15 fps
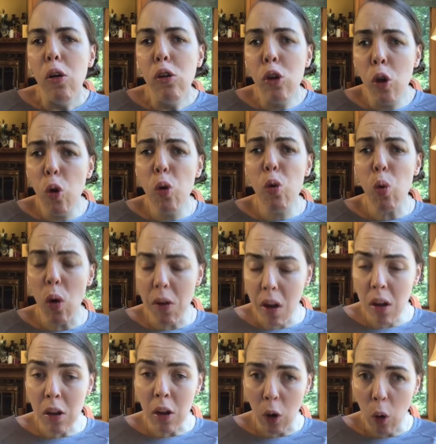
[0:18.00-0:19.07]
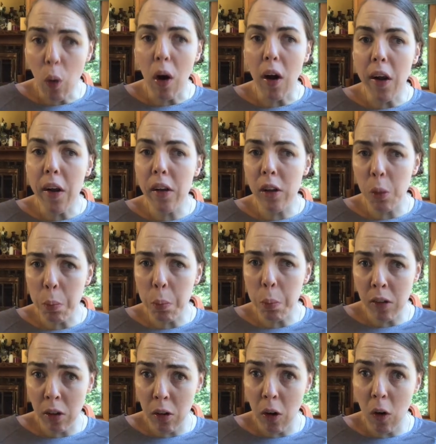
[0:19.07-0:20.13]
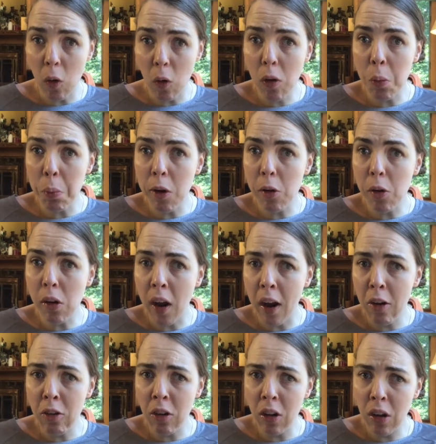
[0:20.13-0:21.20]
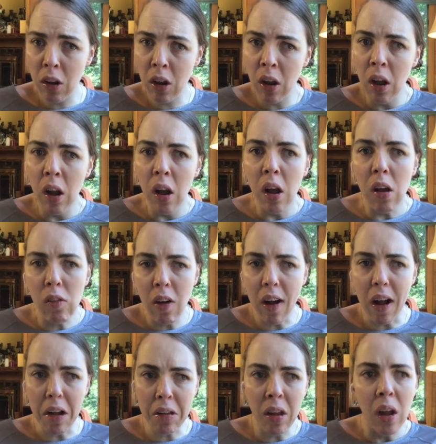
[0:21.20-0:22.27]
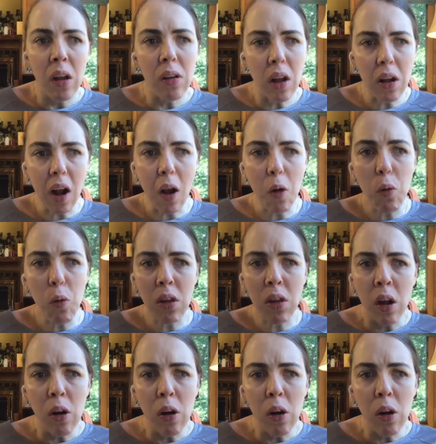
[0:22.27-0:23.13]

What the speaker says: 222, our interpersonal communications class that I was